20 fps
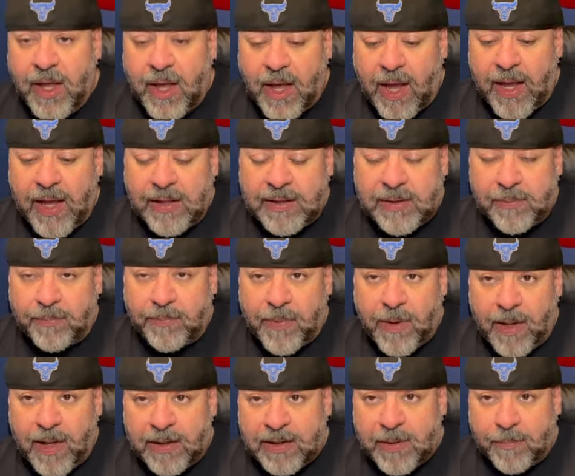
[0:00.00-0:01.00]
I hit
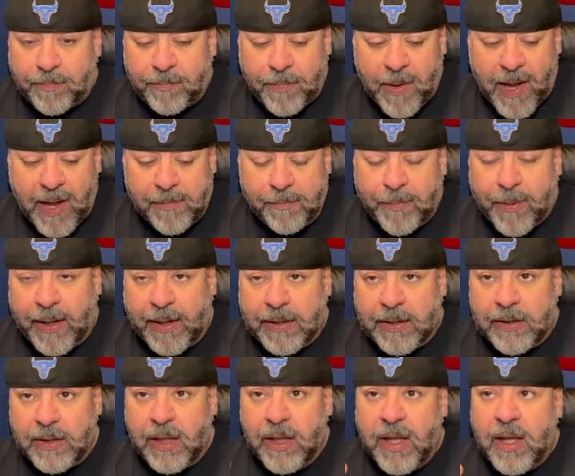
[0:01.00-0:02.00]
the buy
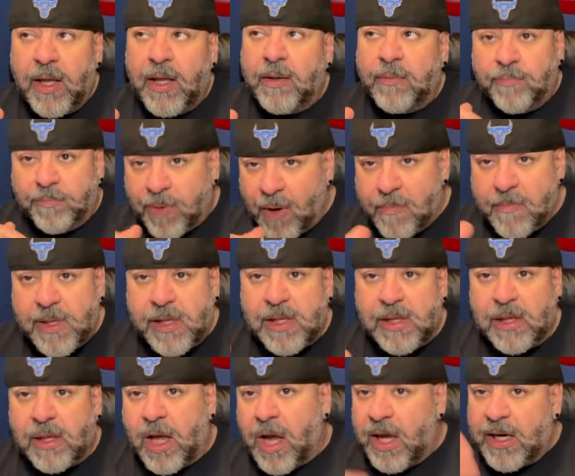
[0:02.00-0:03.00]
button, put me
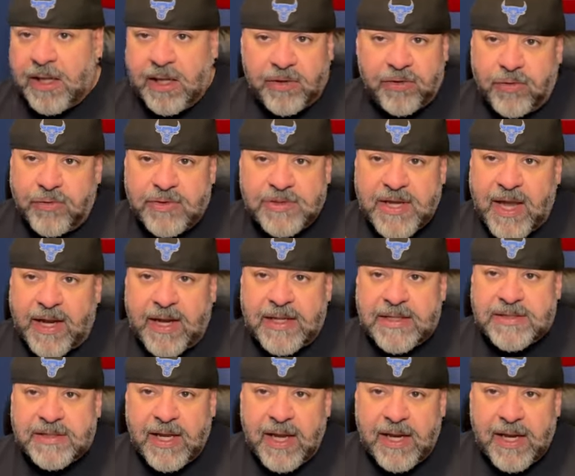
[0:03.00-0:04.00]
in line, and 2
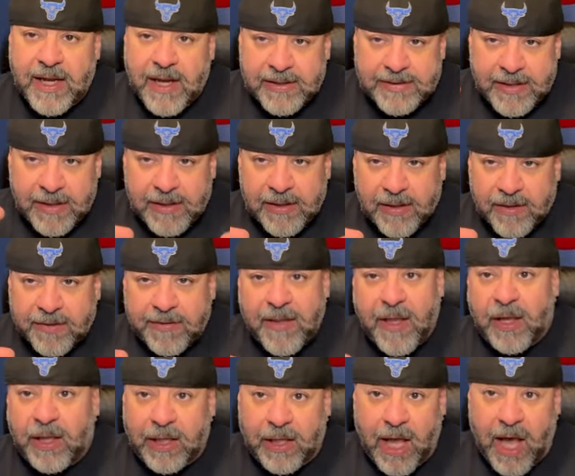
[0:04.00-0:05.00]
seconds later, I got that little
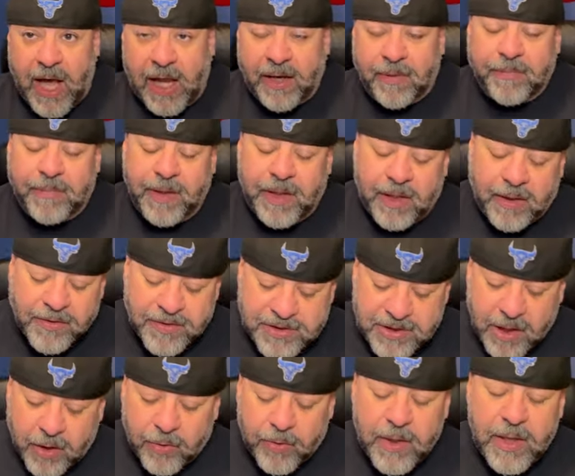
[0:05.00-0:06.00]
thing. Got them,
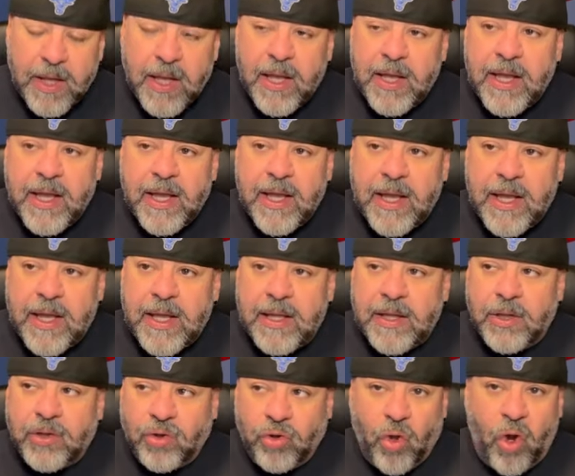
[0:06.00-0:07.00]
So
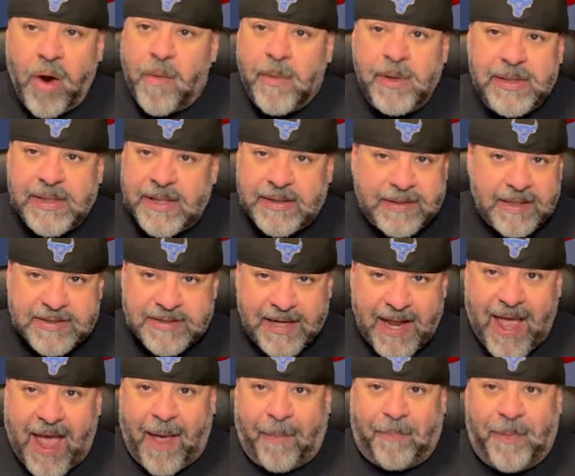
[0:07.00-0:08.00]
normally that doesn't
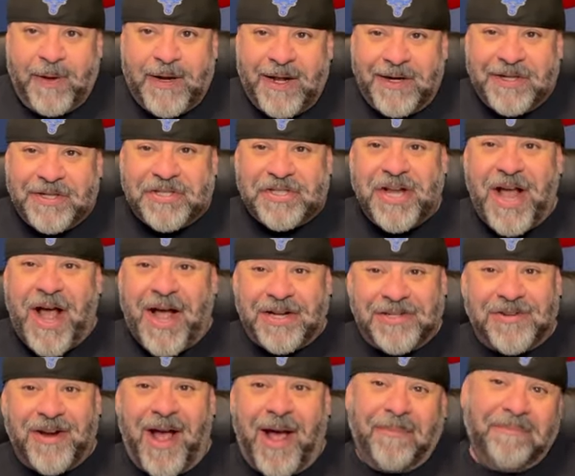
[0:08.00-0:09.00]
happen on a Shock
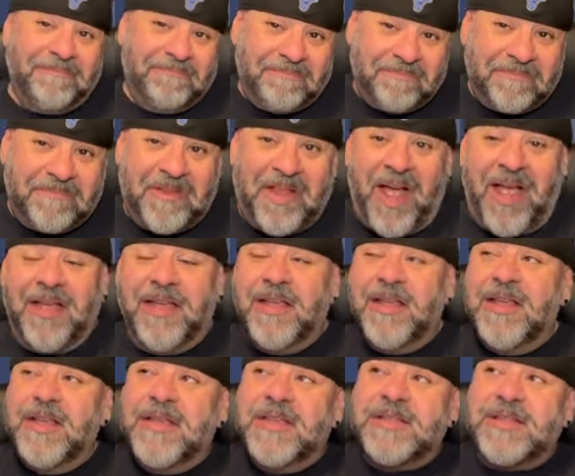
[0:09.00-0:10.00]
Drop. Okay,
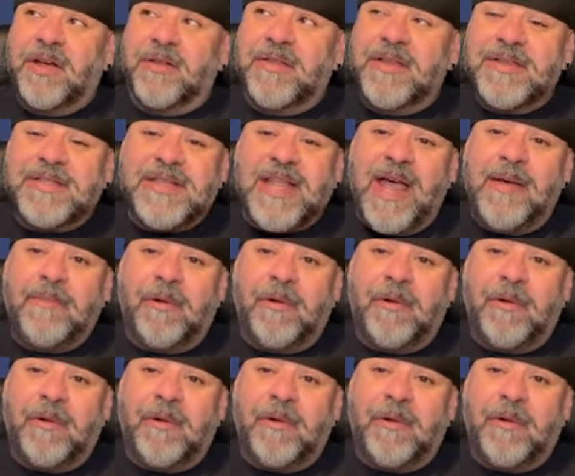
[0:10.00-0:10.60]
so this time